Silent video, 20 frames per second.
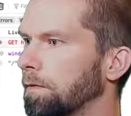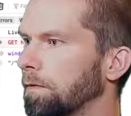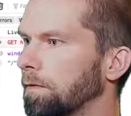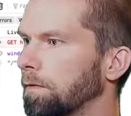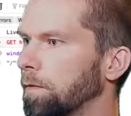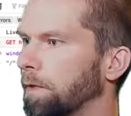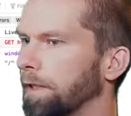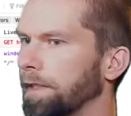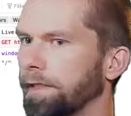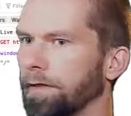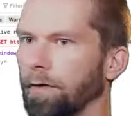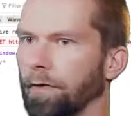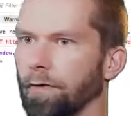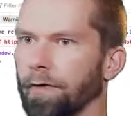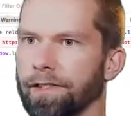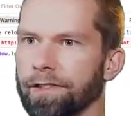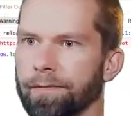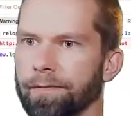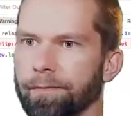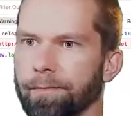window
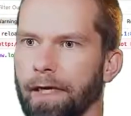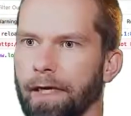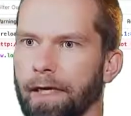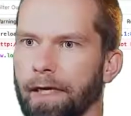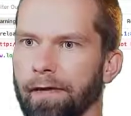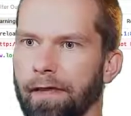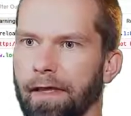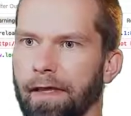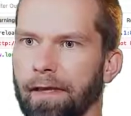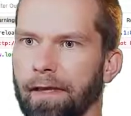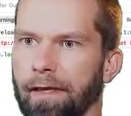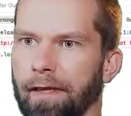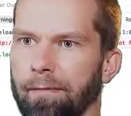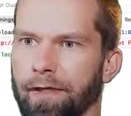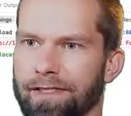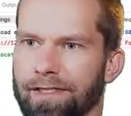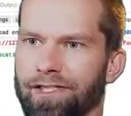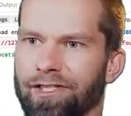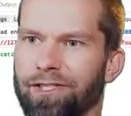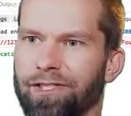location path name, because
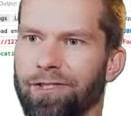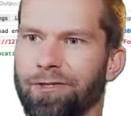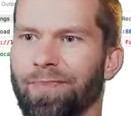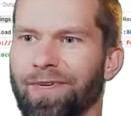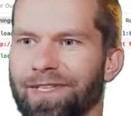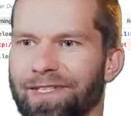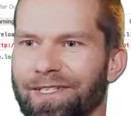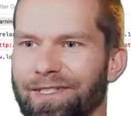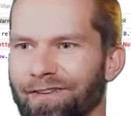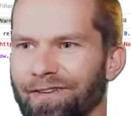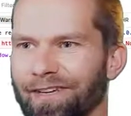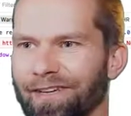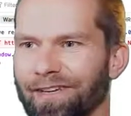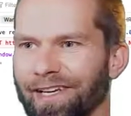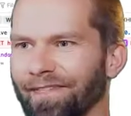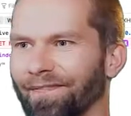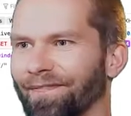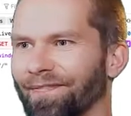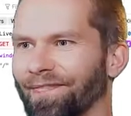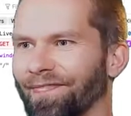it shouldn't be a
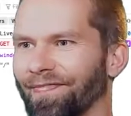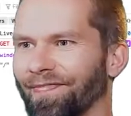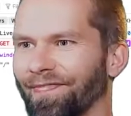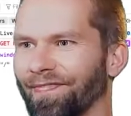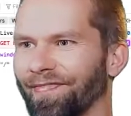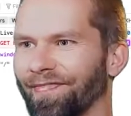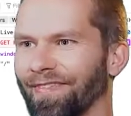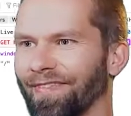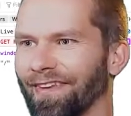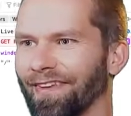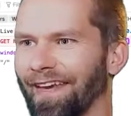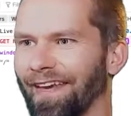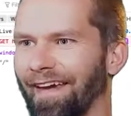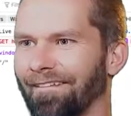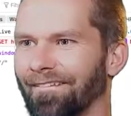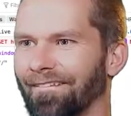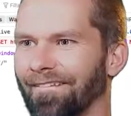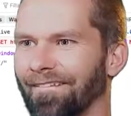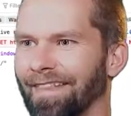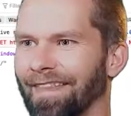string. Okay,
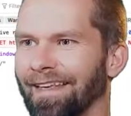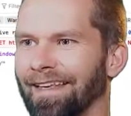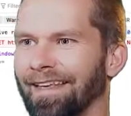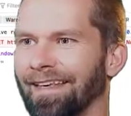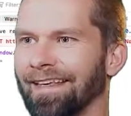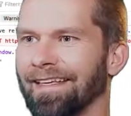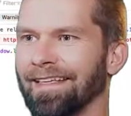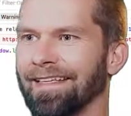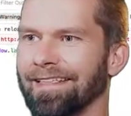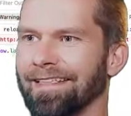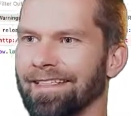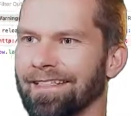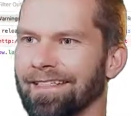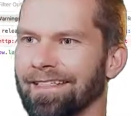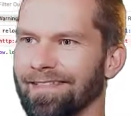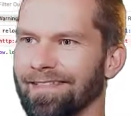so